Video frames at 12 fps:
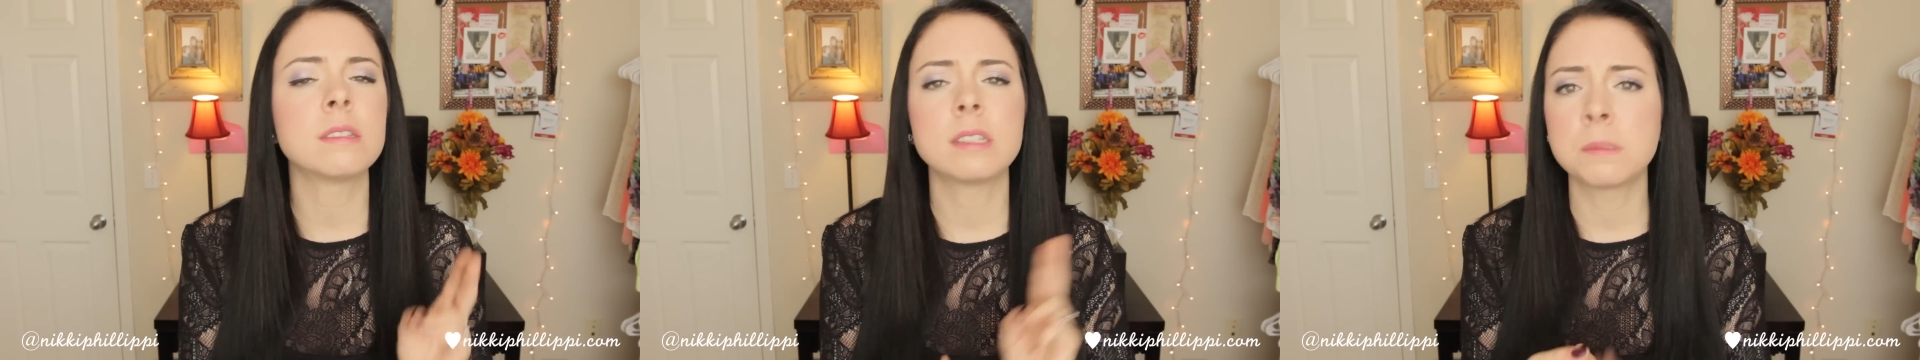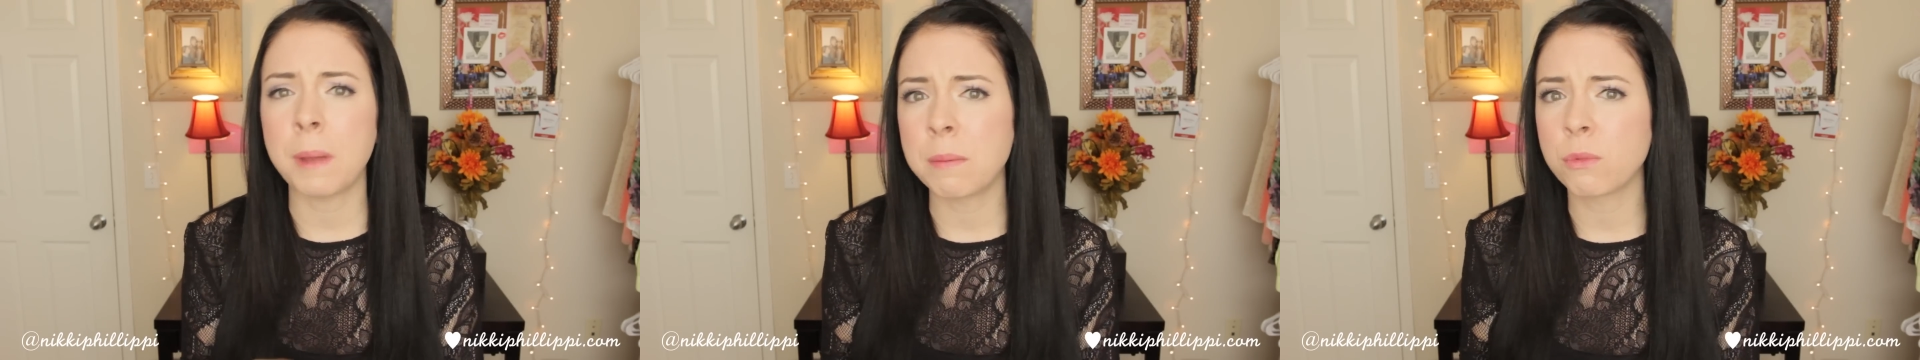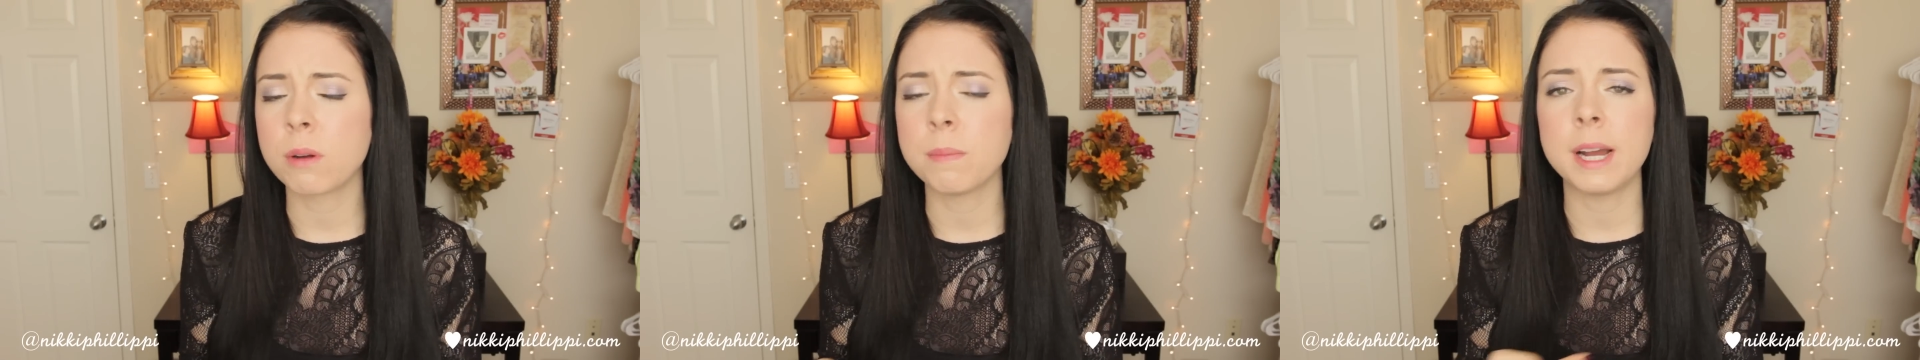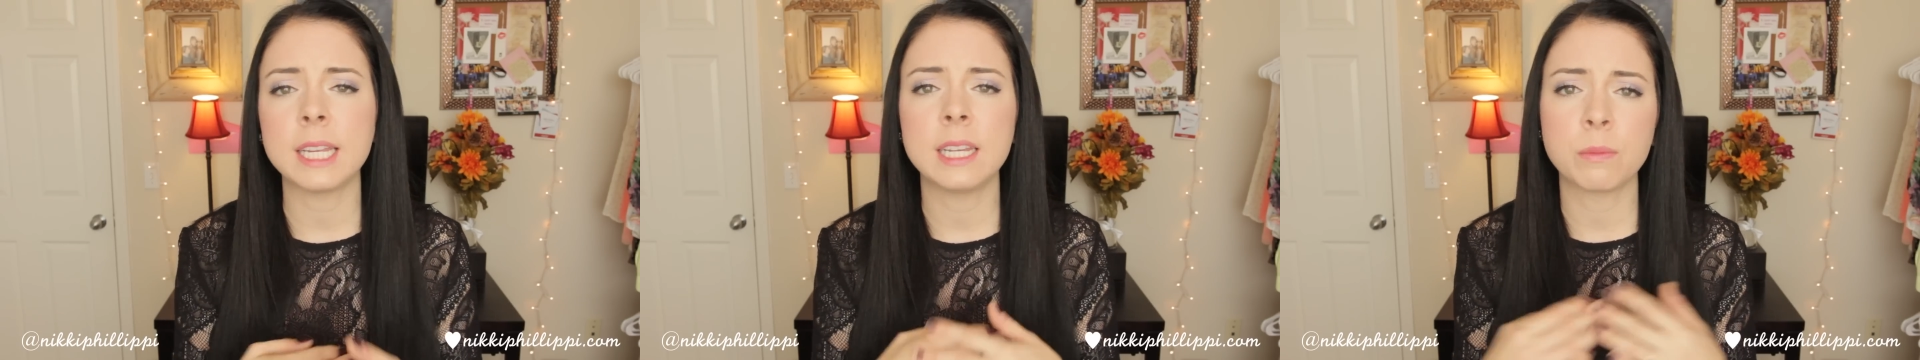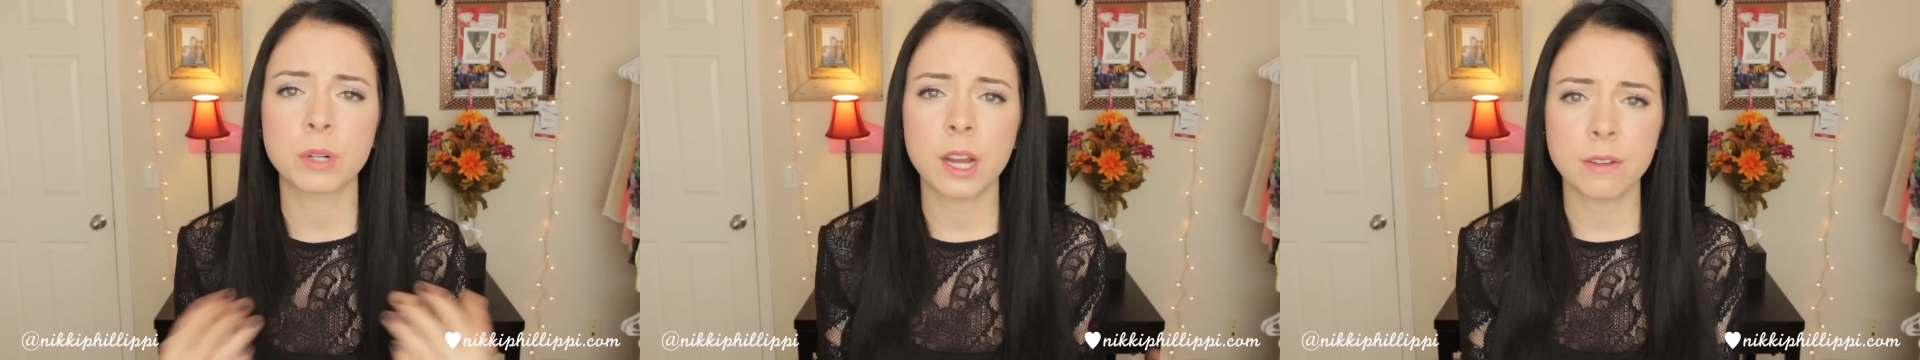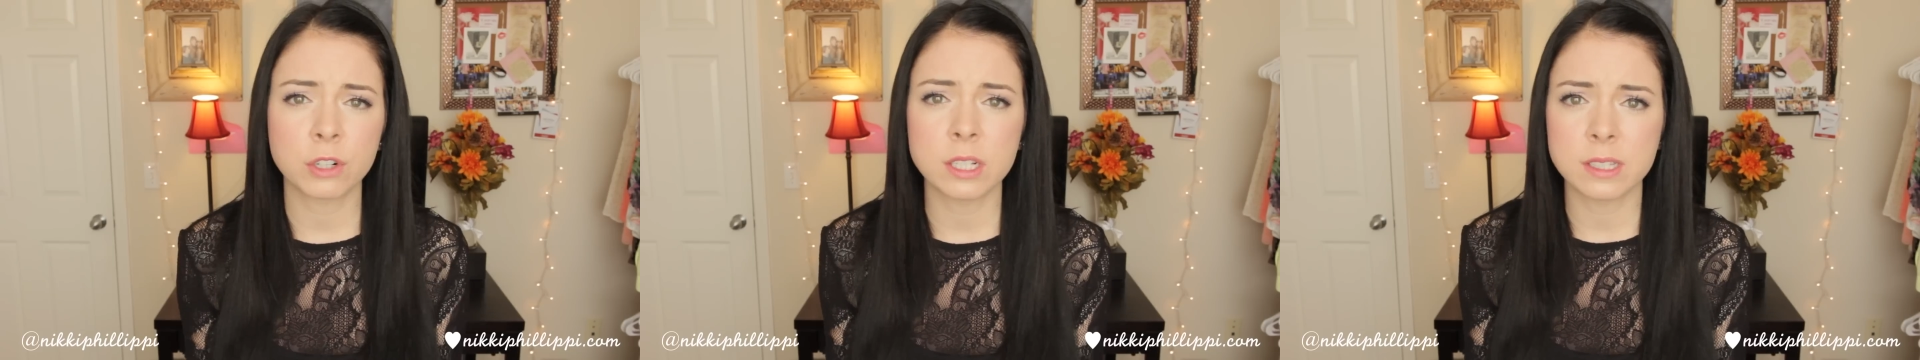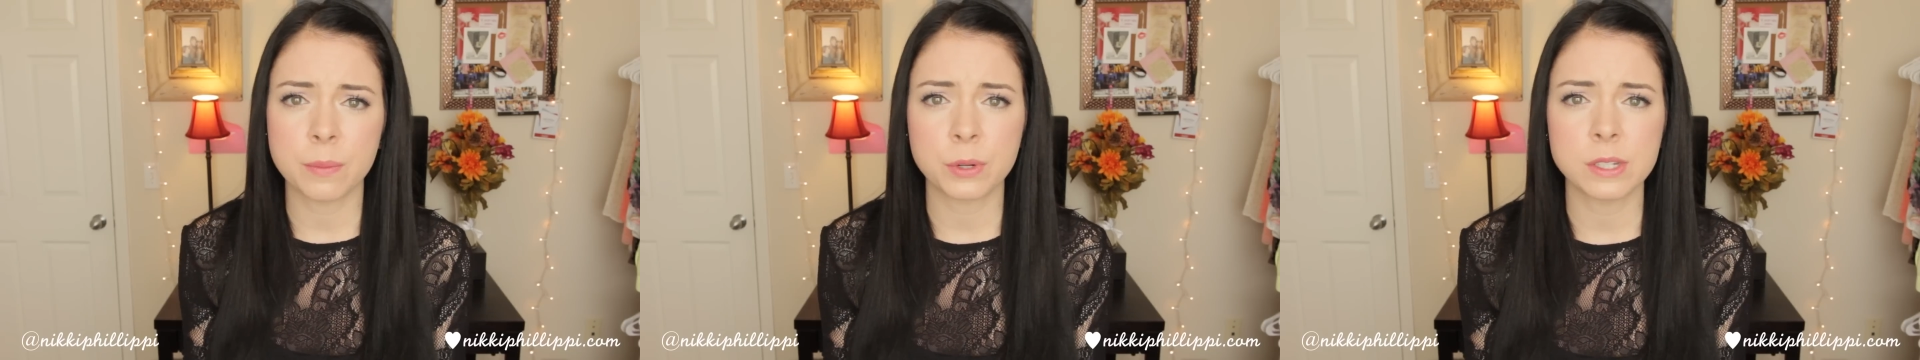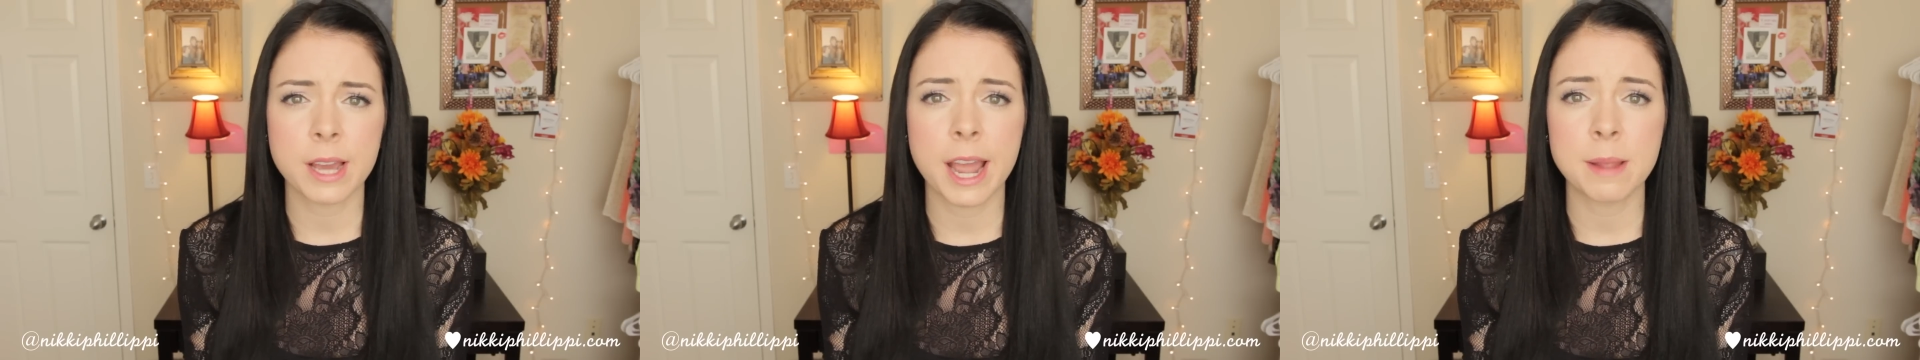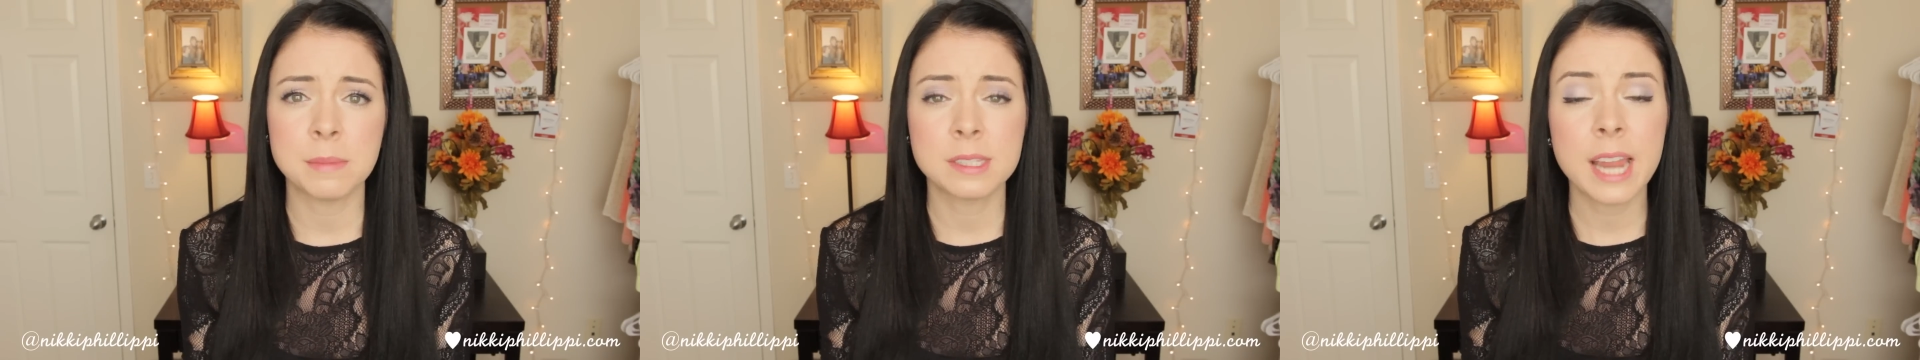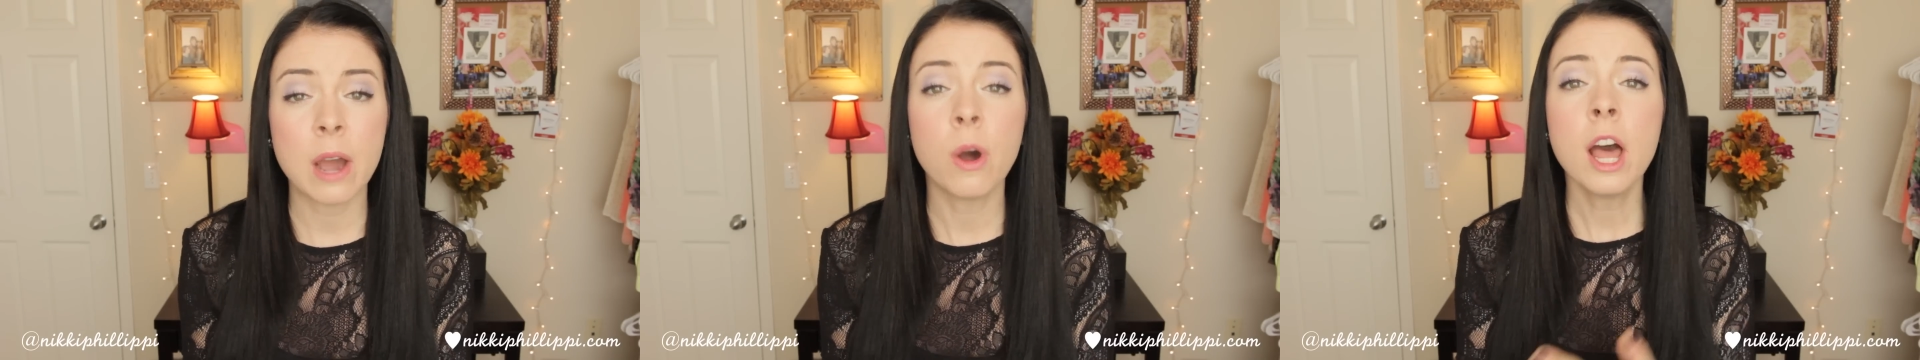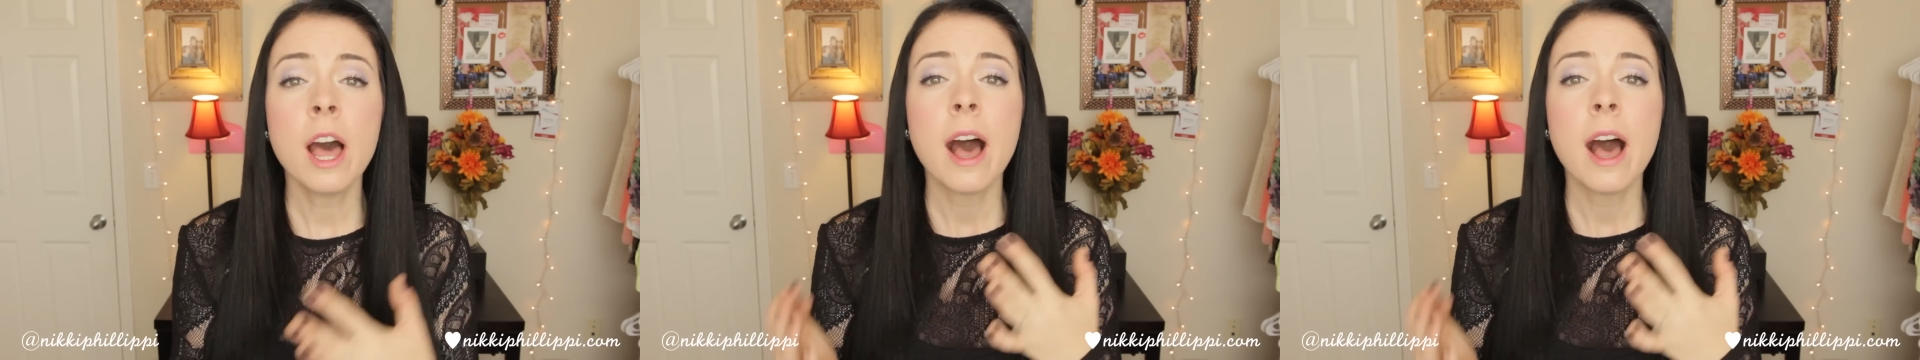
spend more money, and recover at separate times. Now,